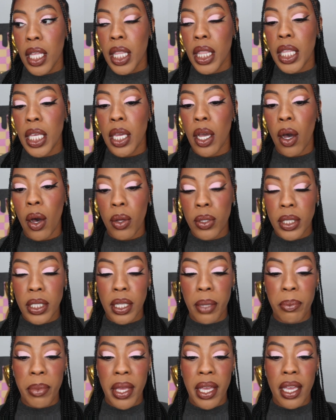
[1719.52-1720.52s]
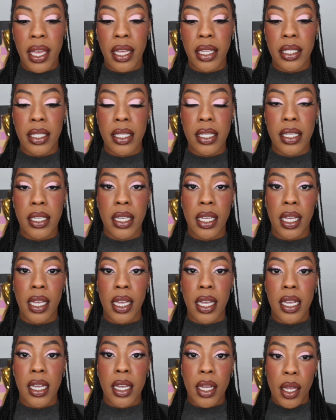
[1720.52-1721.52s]
the ultimate
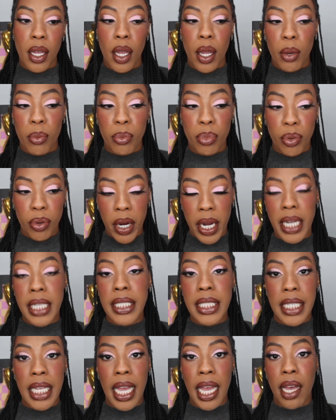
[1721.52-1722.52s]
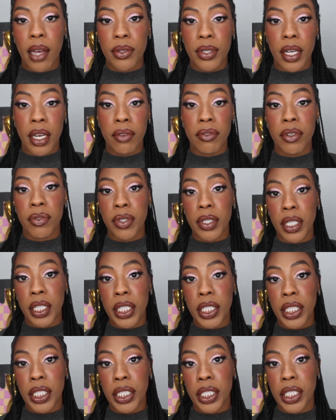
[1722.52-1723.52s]
breakdown of the
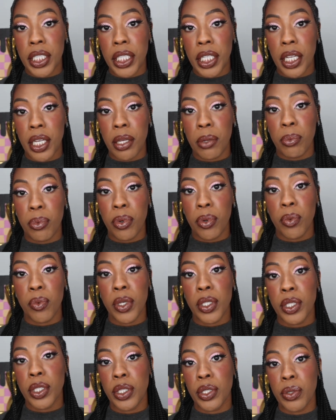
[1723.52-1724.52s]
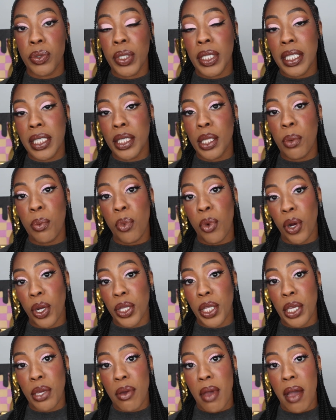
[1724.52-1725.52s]
relationship was due to some work
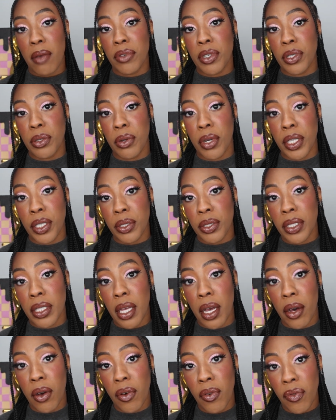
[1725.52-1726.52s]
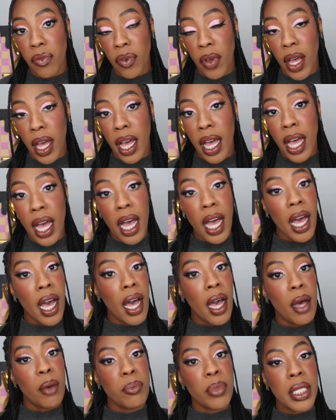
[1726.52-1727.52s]
that you have to do on yourself,
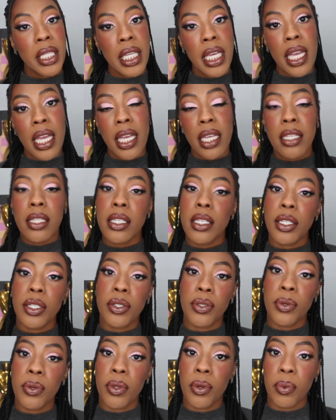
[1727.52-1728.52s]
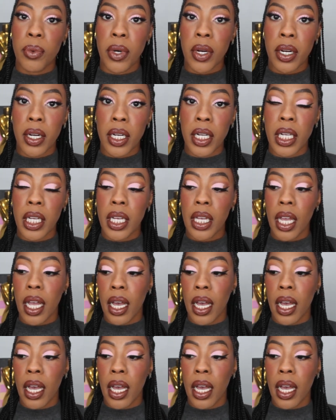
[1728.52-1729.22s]
please do the work.